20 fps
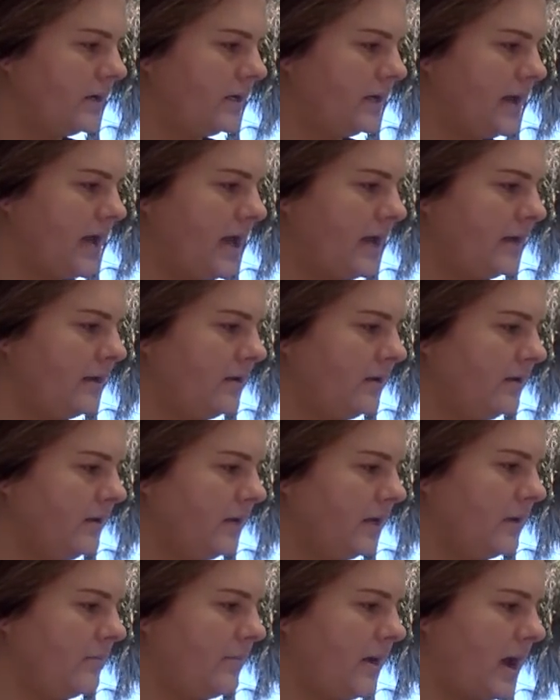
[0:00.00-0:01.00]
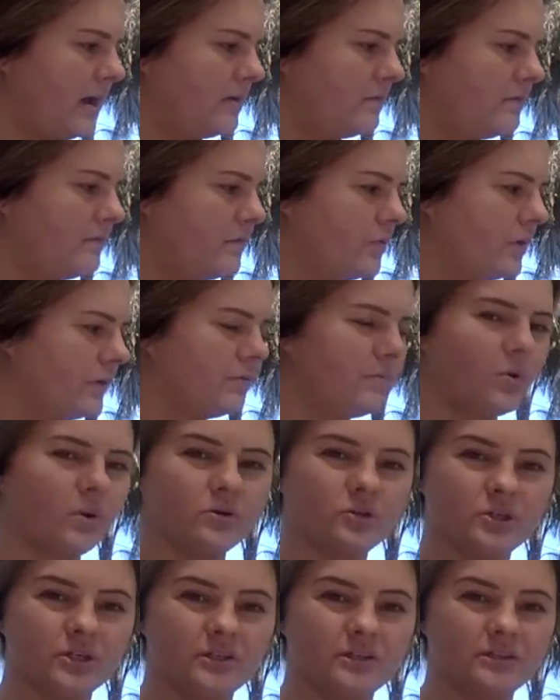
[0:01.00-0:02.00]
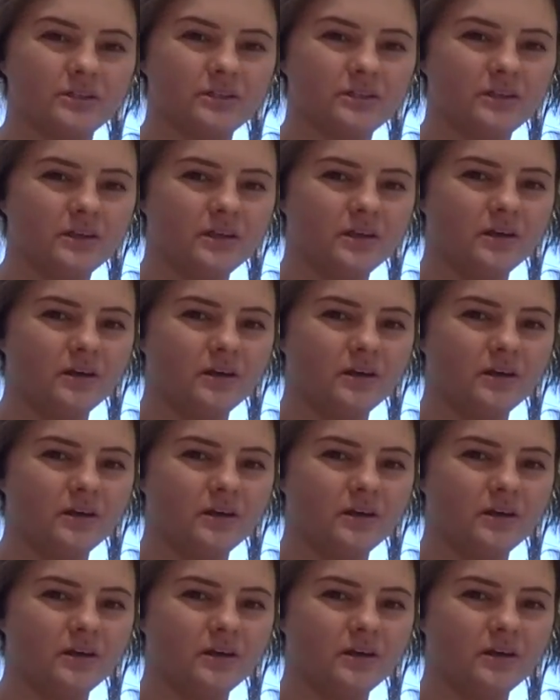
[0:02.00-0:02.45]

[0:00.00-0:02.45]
again in back and forth motions,